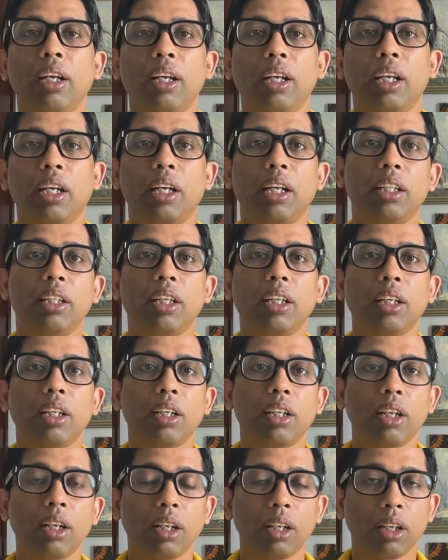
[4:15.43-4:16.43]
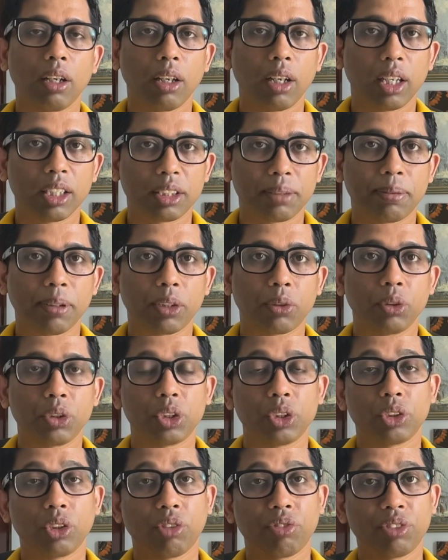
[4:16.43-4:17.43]
Another aspect which
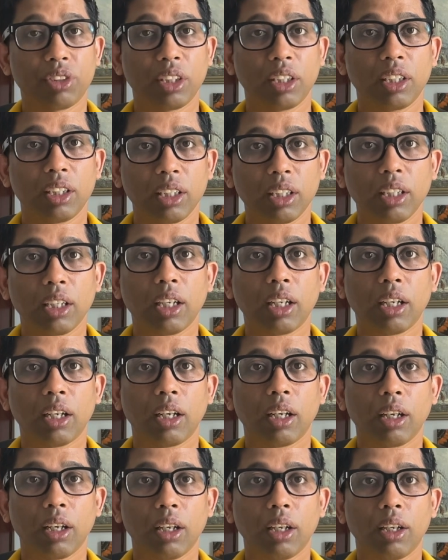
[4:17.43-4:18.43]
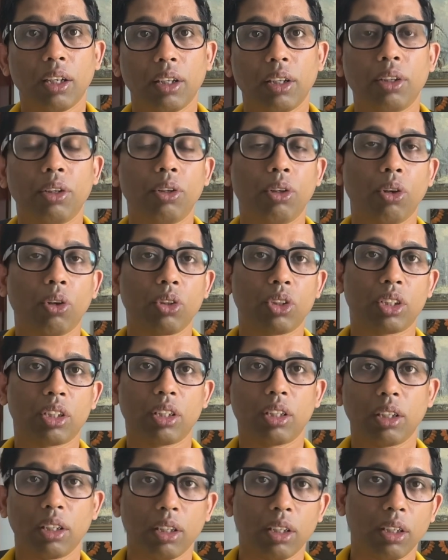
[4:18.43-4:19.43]
is often not
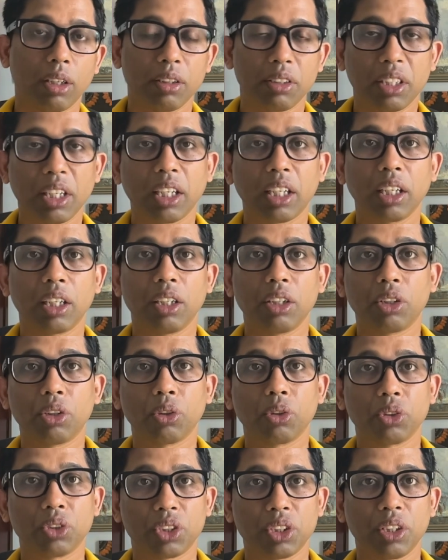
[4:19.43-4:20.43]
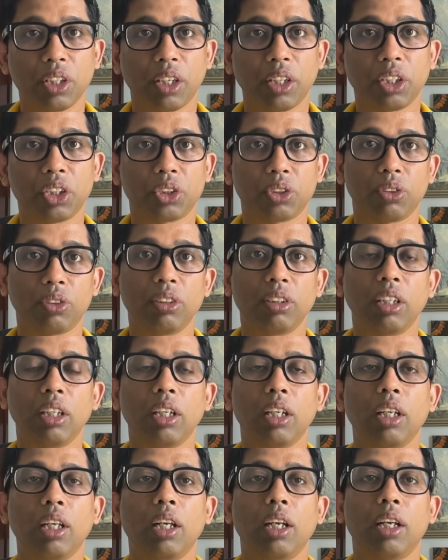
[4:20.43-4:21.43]
taken into consideration,
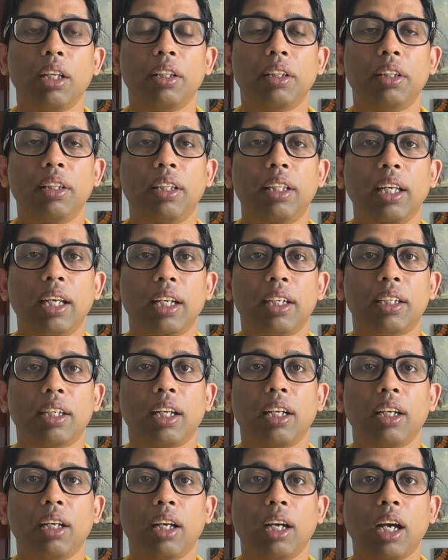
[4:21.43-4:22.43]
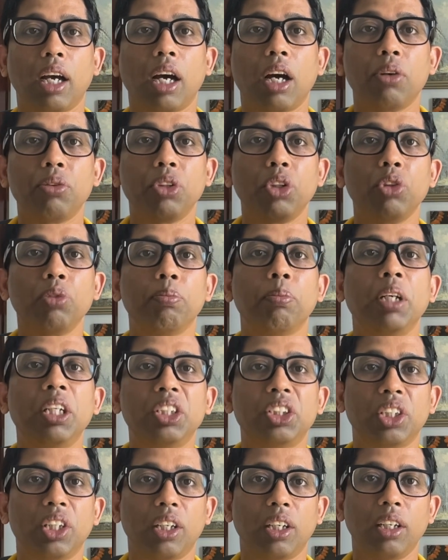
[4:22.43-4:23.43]
that how you
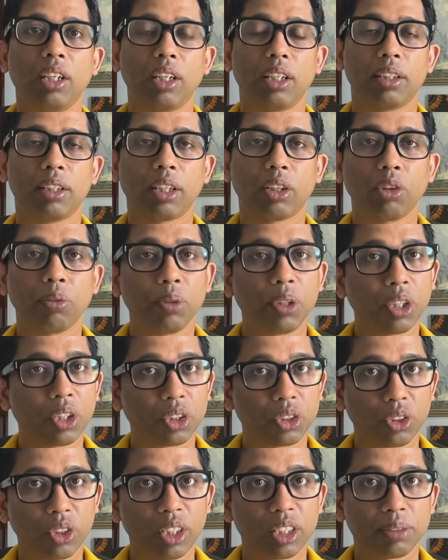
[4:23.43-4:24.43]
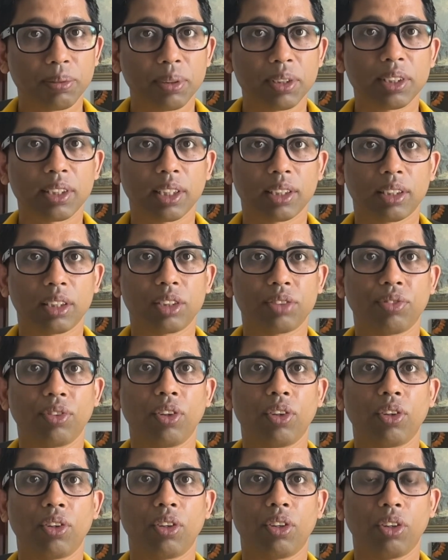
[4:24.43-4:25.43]
measure the communication has been
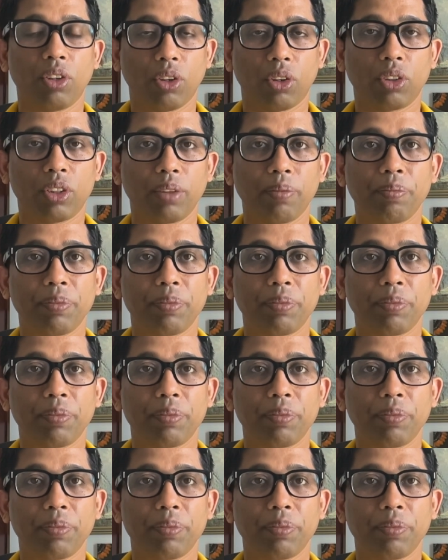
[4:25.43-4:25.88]
successful or not.